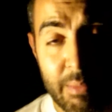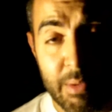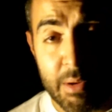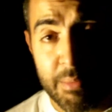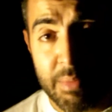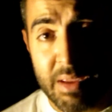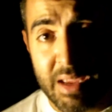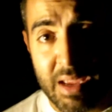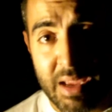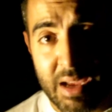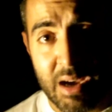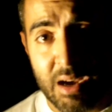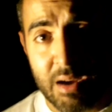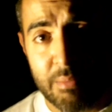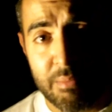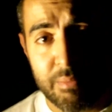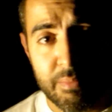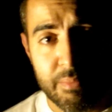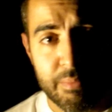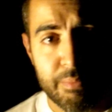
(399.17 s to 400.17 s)
I'm gonna be
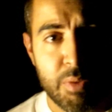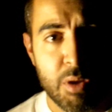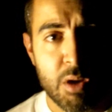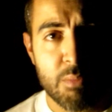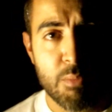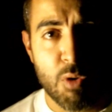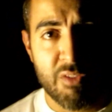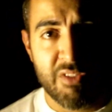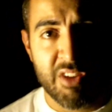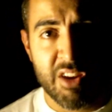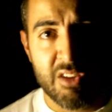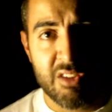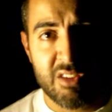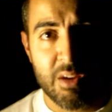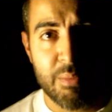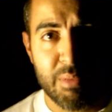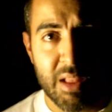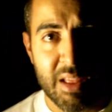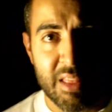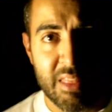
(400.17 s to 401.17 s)
putting more
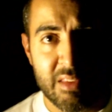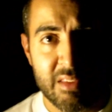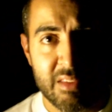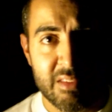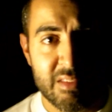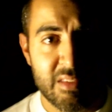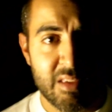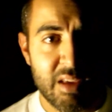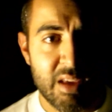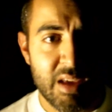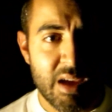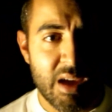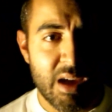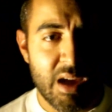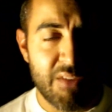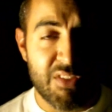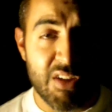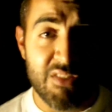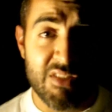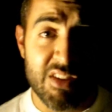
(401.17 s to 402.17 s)
videos up like this.
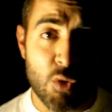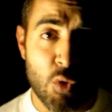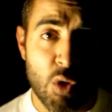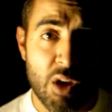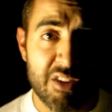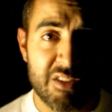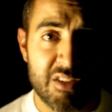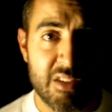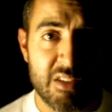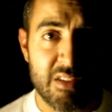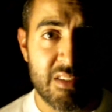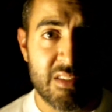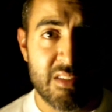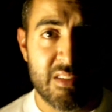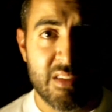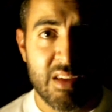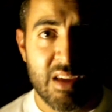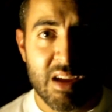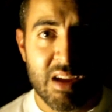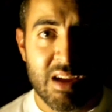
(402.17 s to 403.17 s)
If you have any
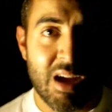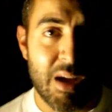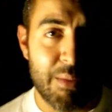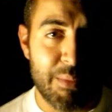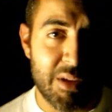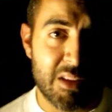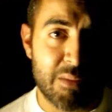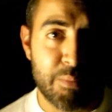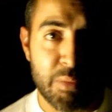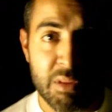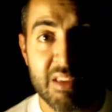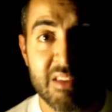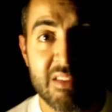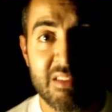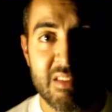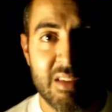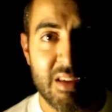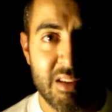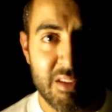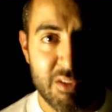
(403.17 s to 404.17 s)
questions, comments,
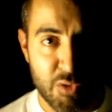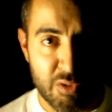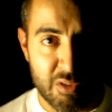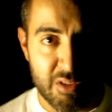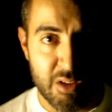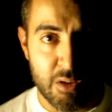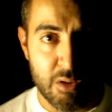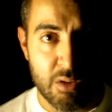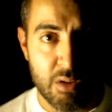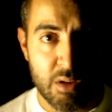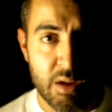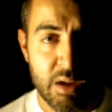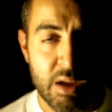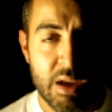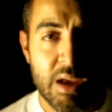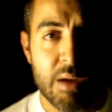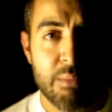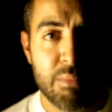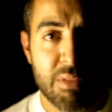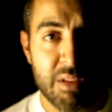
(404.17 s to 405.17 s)
please do so.
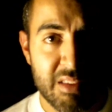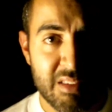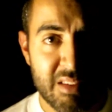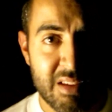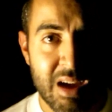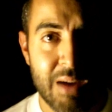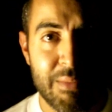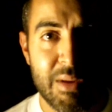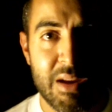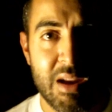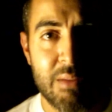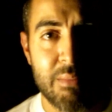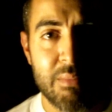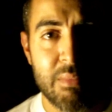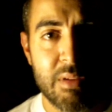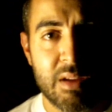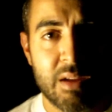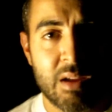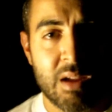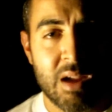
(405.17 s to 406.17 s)
Please
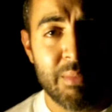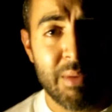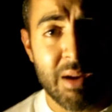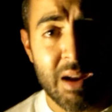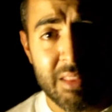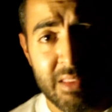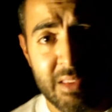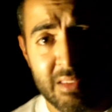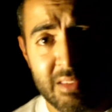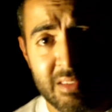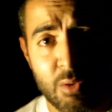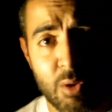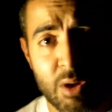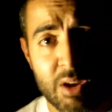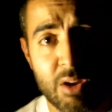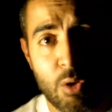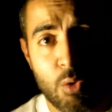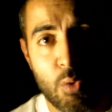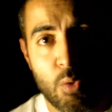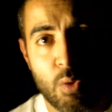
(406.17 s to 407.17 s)
comment on this so
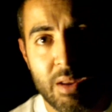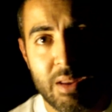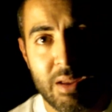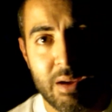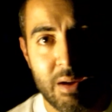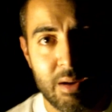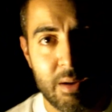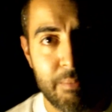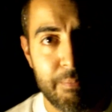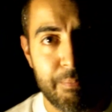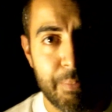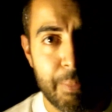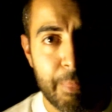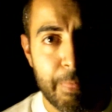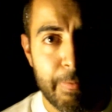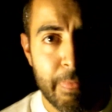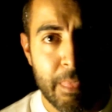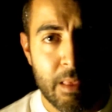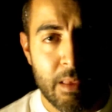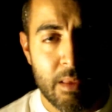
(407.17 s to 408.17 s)
I know what
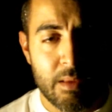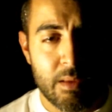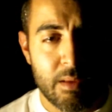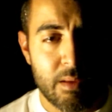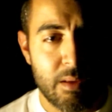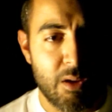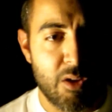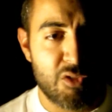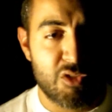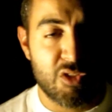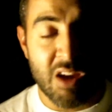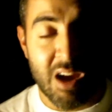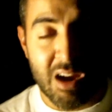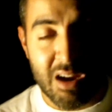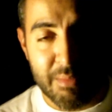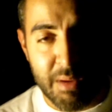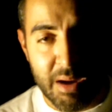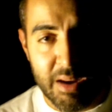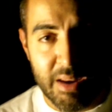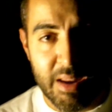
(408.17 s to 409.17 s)
to
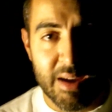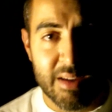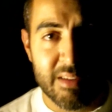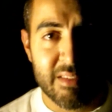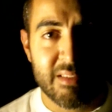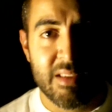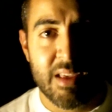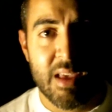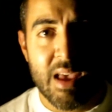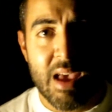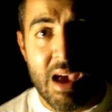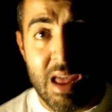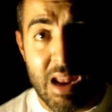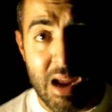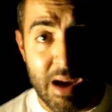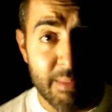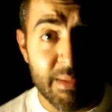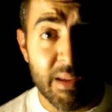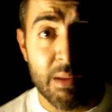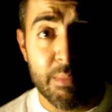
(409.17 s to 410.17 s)
talk about next.
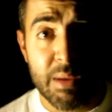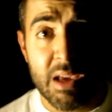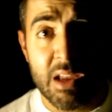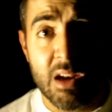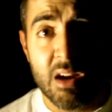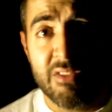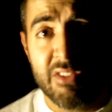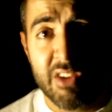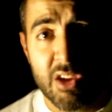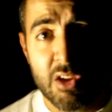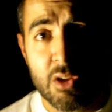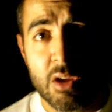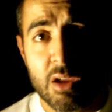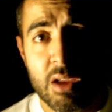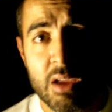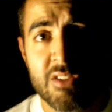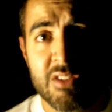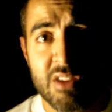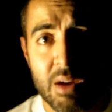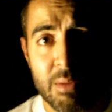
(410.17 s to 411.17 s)
And I'm going to be
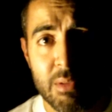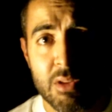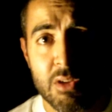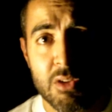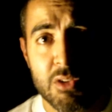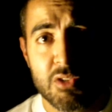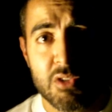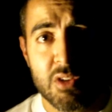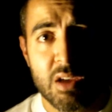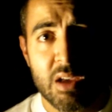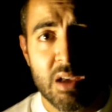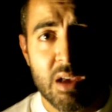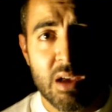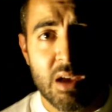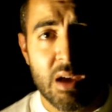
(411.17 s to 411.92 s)
interviewing Hisham Alush